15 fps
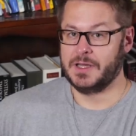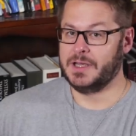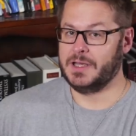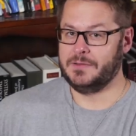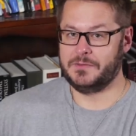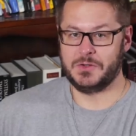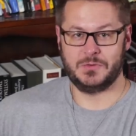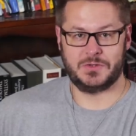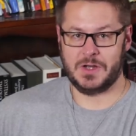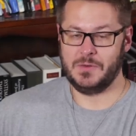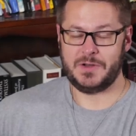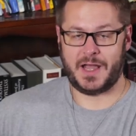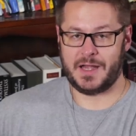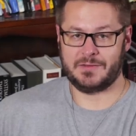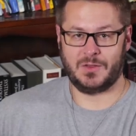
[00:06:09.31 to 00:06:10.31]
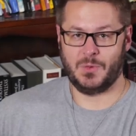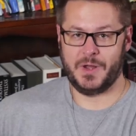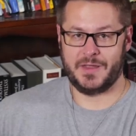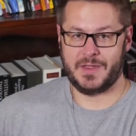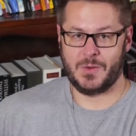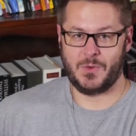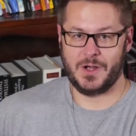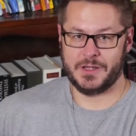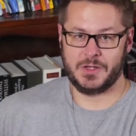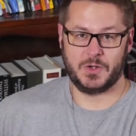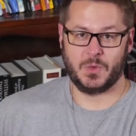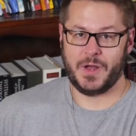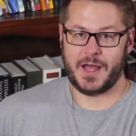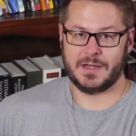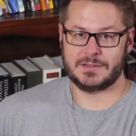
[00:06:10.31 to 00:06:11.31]
If you don't act the way they want you
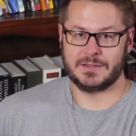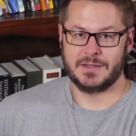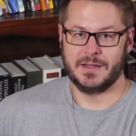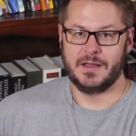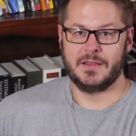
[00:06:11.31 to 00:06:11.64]
to act,